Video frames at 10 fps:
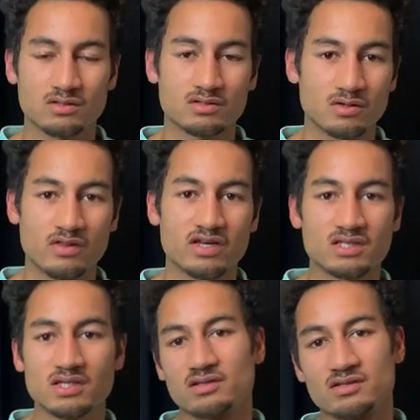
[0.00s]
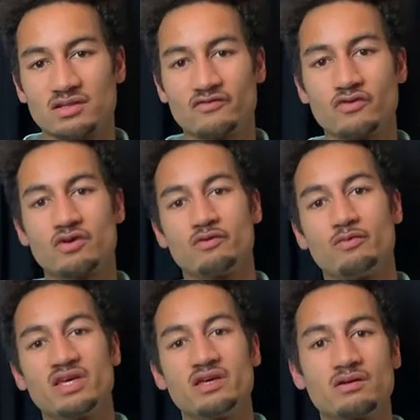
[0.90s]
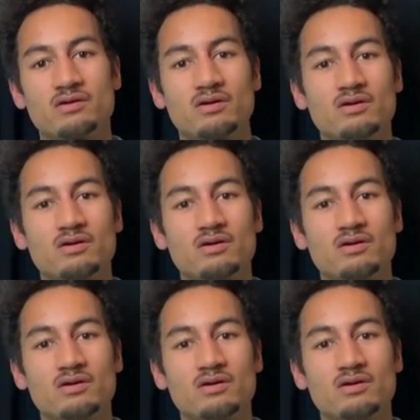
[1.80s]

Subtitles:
So that's it. If you're a beginner,